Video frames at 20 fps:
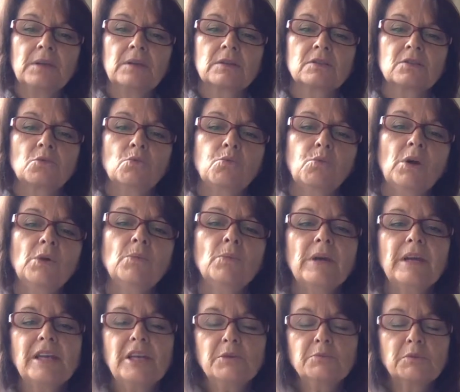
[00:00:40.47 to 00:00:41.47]
So one
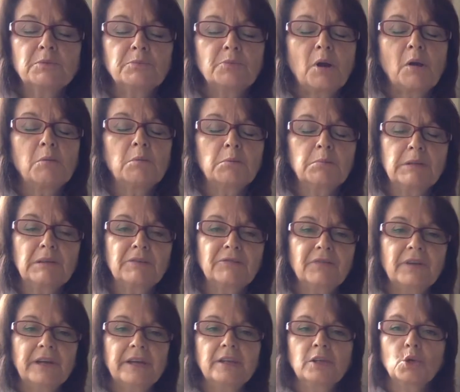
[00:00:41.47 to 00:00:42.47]
way you will probably
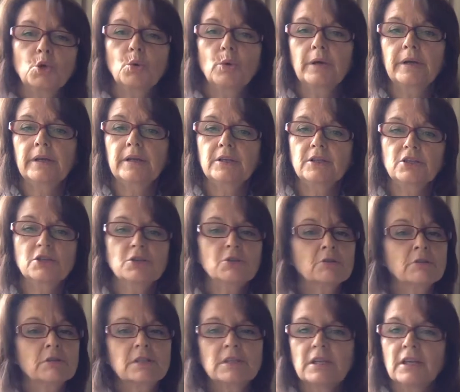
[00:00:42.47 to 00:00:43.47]
find quite
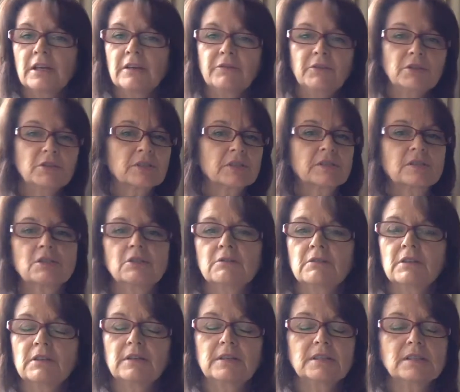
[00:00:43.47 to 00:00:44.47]
intuitive, you just do
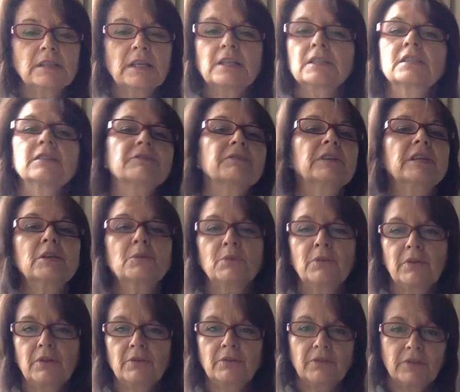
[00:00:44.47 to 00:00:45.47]
it instinctively
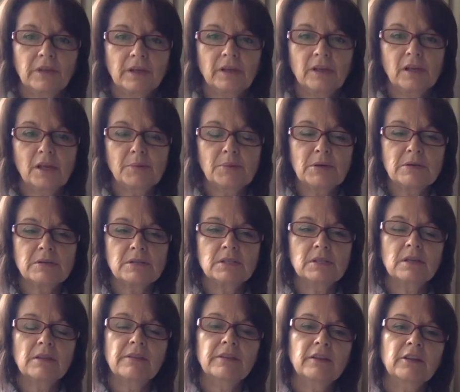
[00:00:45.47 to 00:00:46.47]
without thinking about it,
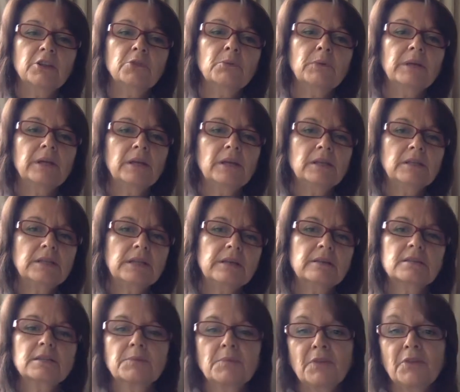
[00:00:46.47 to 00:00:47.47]
and the other way takes
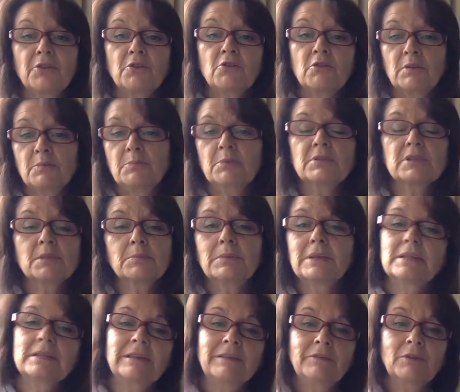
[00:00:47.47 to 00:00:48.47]
some thought and possibly
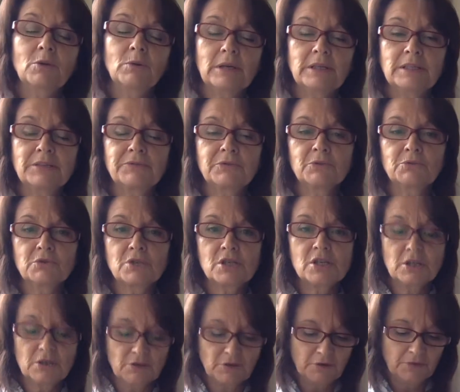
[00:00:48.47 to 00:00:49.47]
is even quite difficult to
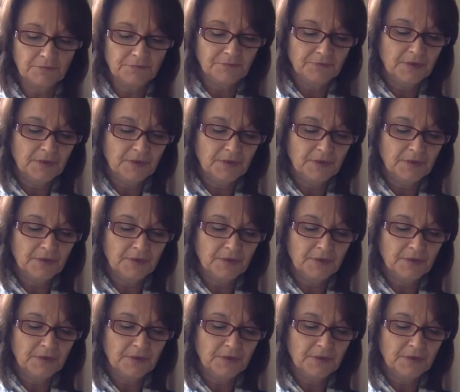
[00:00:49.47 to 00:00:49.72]
do.